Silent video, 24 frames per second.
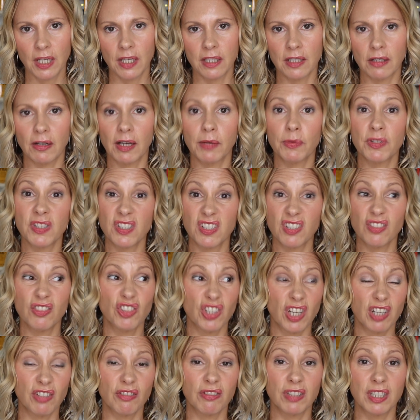Now I would still
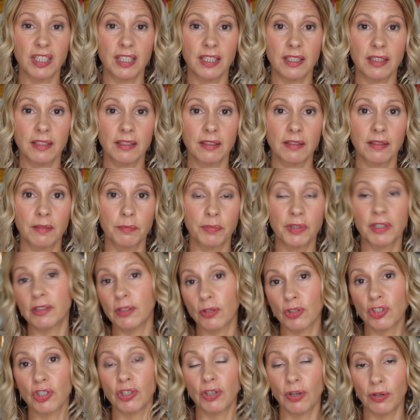generally put a
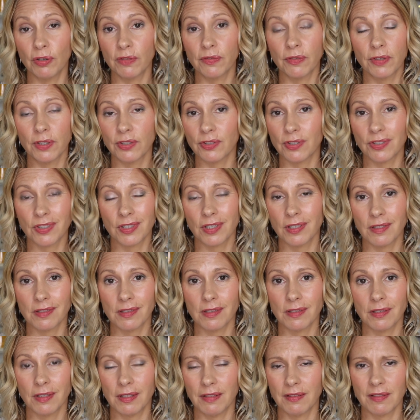lotion over it just
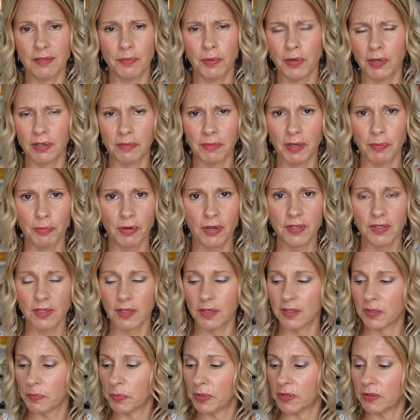because it's part of my
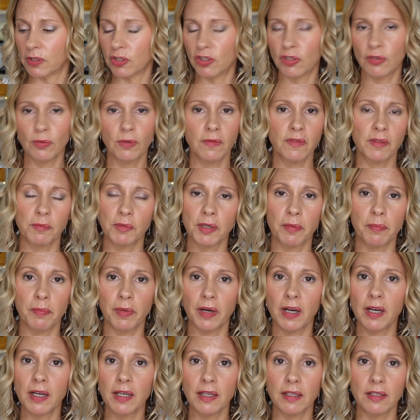process, but the two of them
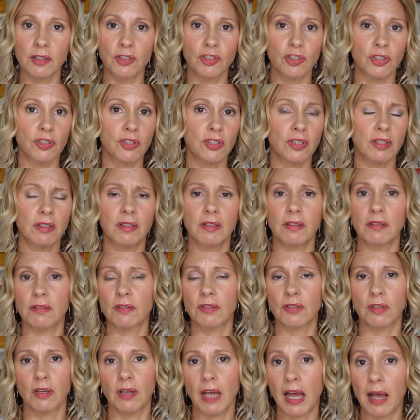combined, just it
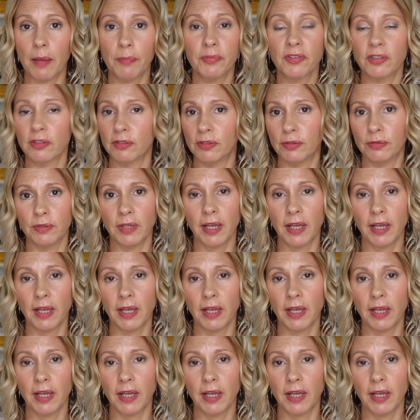is absolute